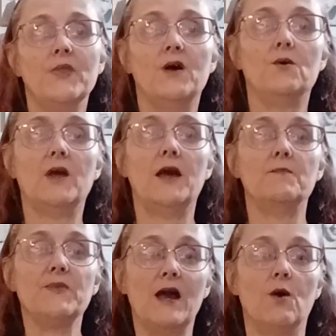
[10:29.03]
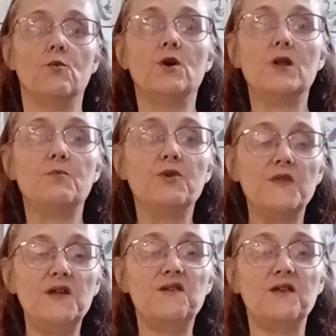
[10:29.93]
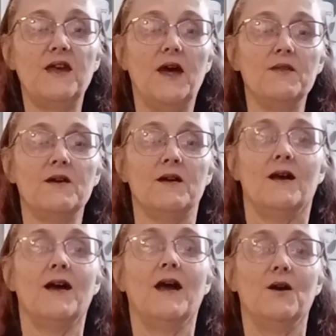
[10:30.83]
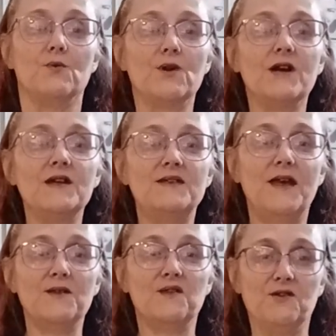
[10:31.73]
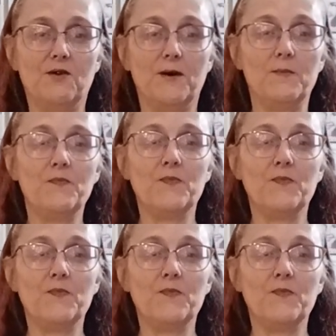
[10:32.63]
Okay, now we're going to put these together and we're going to dance to them.